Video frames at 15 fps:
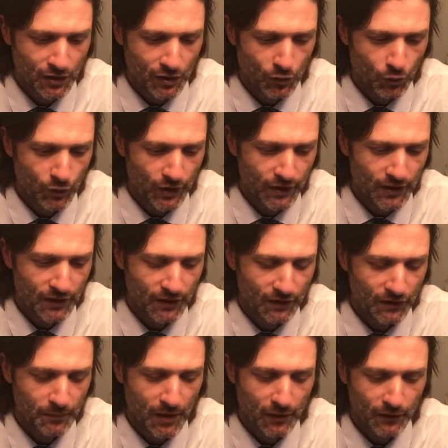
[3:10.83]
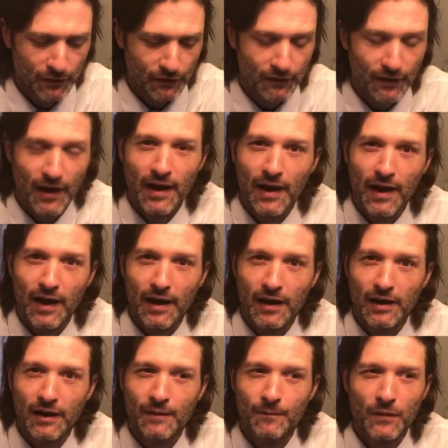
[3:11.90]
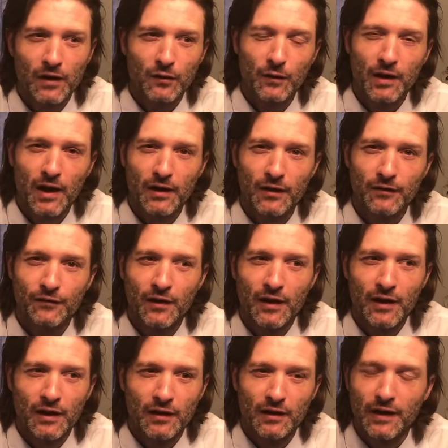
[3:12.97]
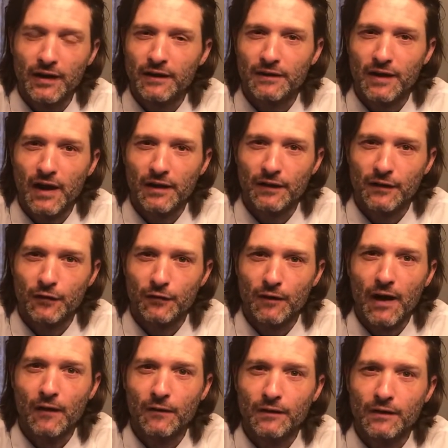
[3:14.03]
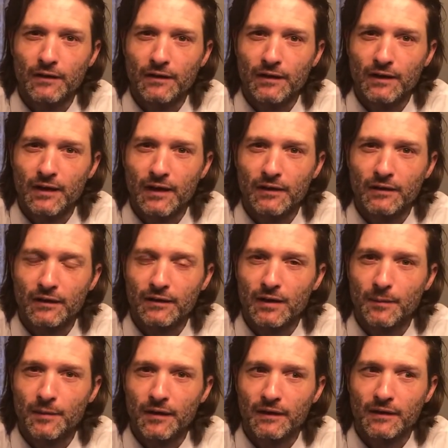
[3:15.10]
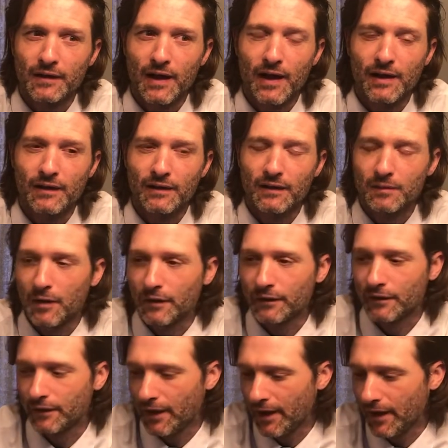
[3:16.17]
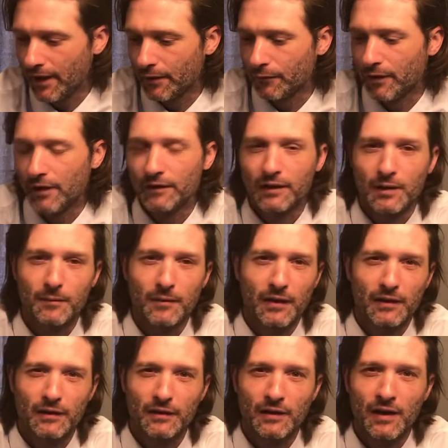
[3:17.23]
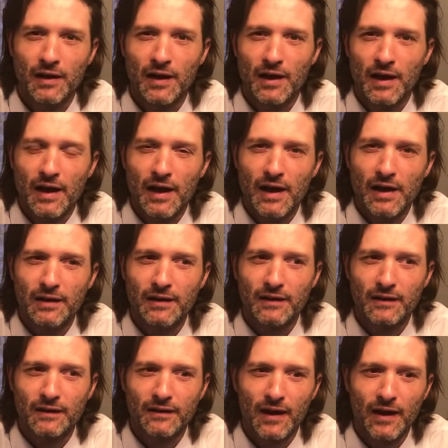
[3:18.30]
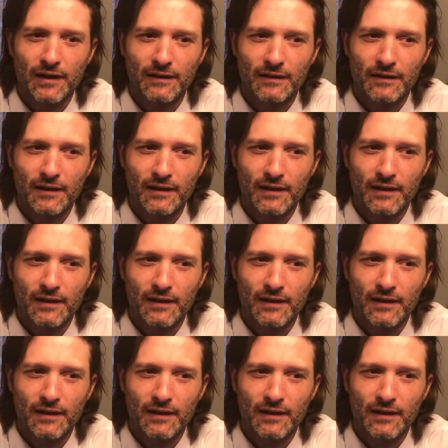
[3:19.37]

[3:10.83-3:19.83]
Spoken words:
when he smells the hay? So he kind of lays down in the ground and looks up at the sky, and he smells the hay around him, and he decides